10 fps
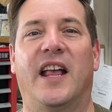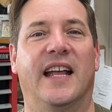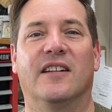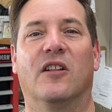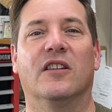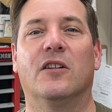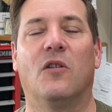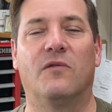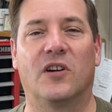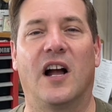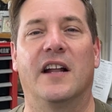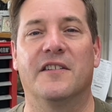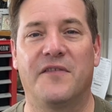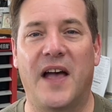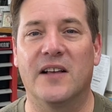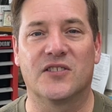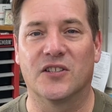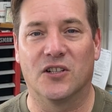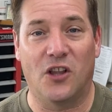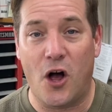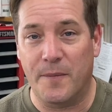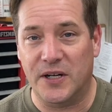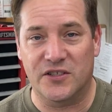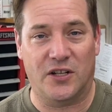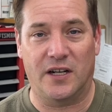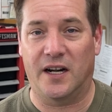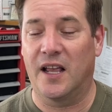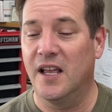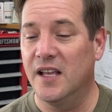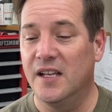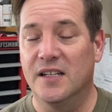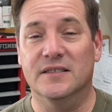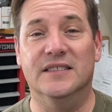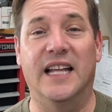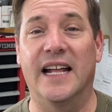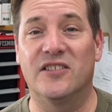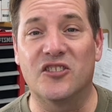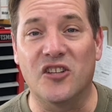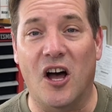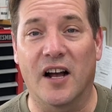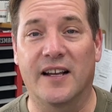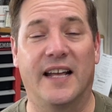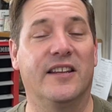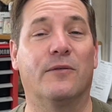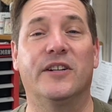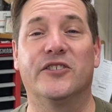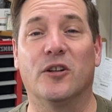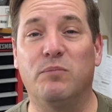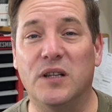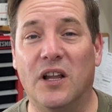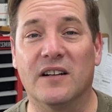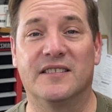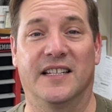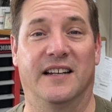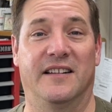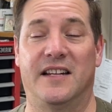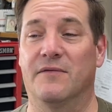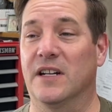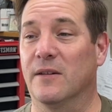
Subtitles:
It had a little over 100,000 kilometers on it. Dead stock. Had the original plugs in it even.